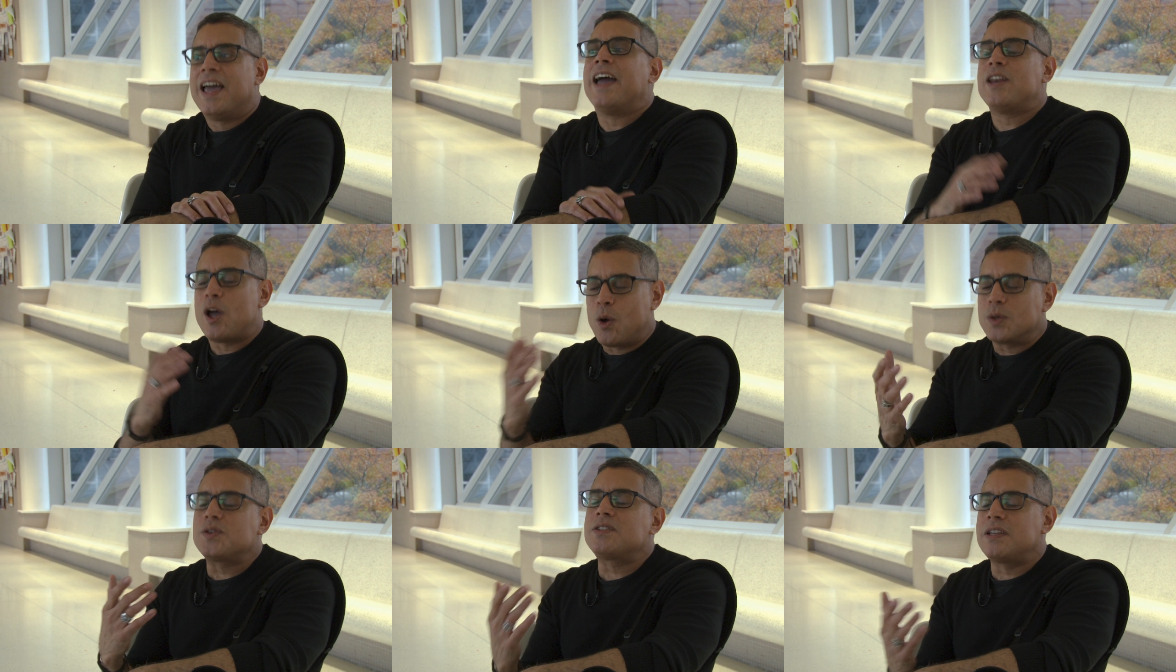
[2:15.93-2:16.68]
And I
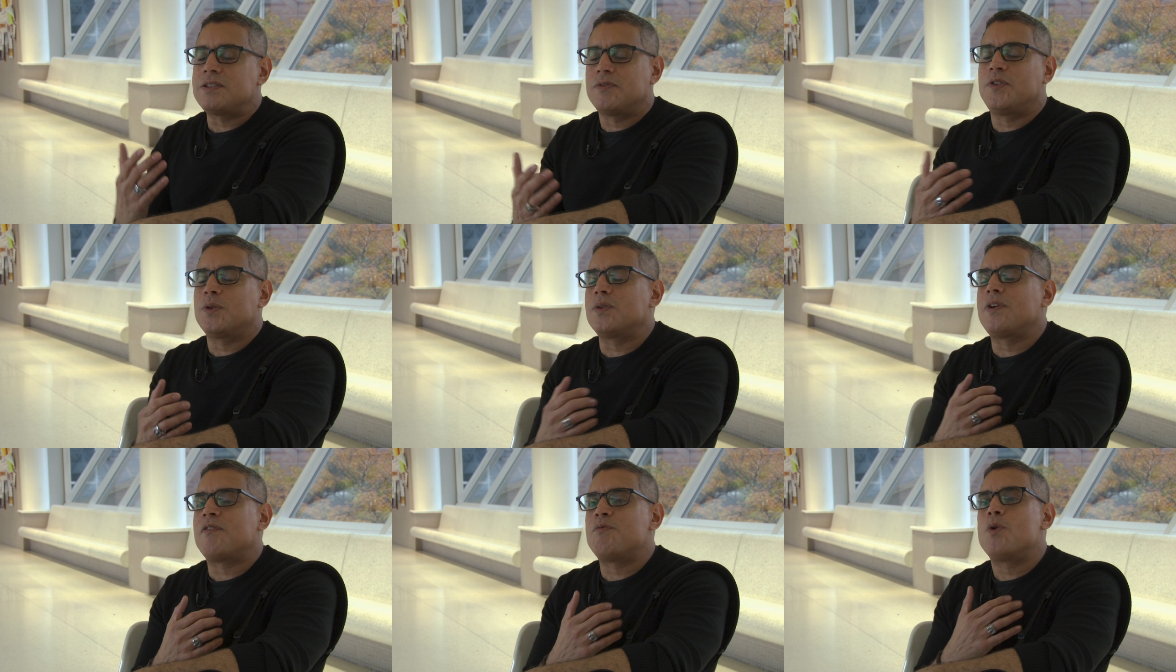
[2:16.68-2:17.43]
also tend to
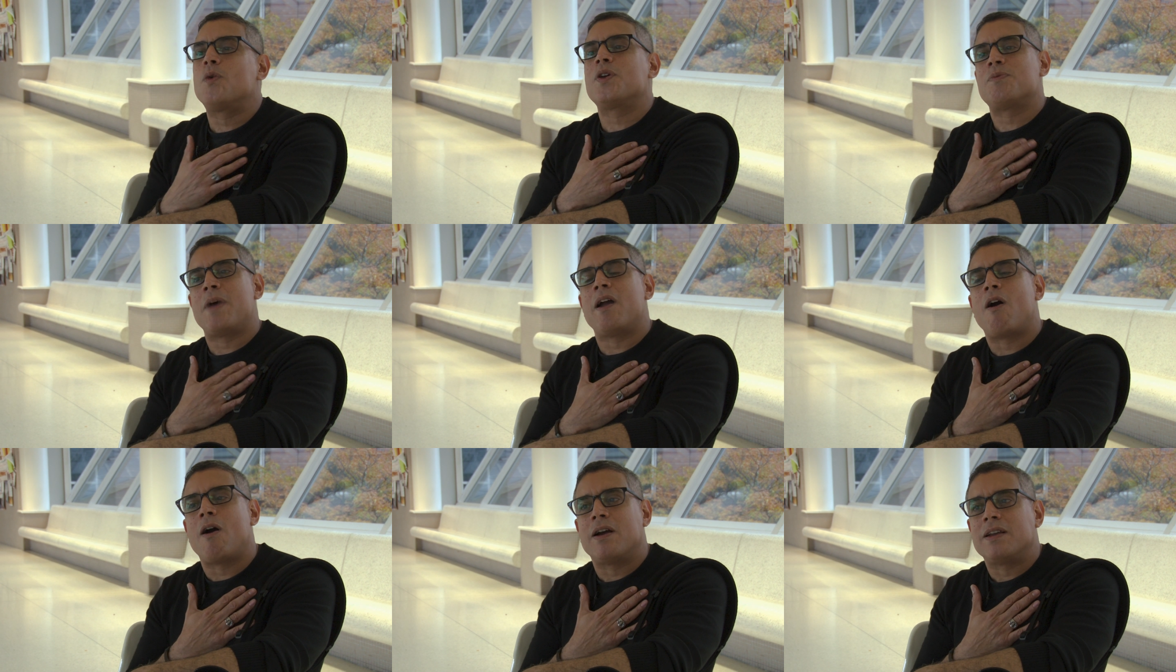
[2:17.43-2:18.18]
photograph more with my
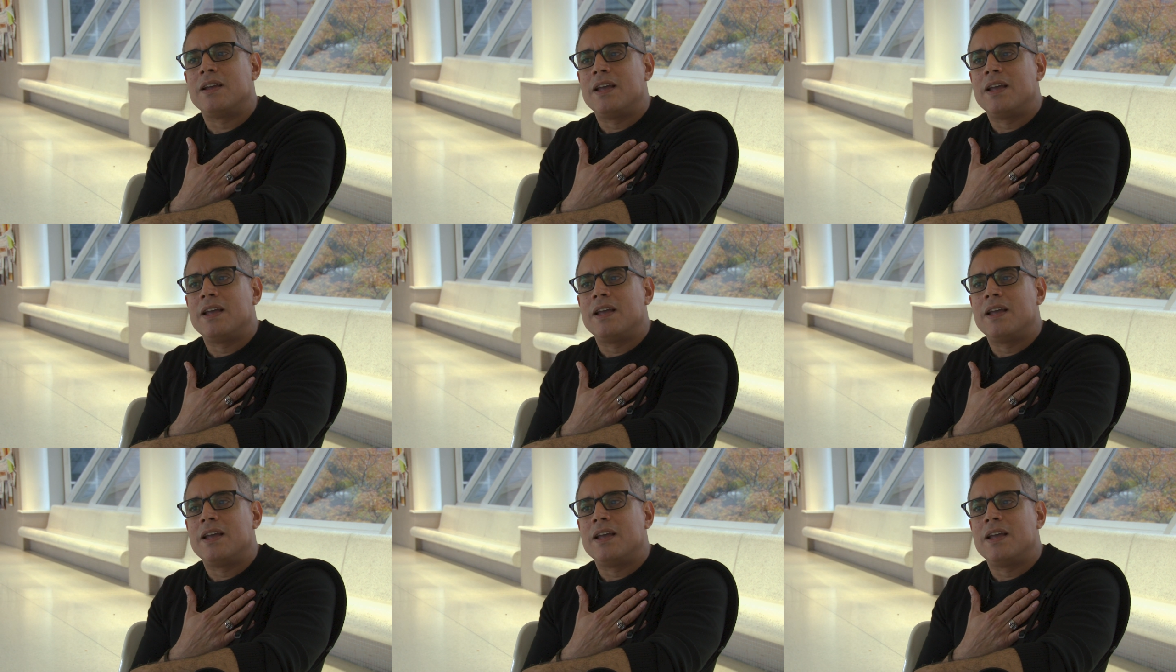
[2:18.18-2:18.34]
heart.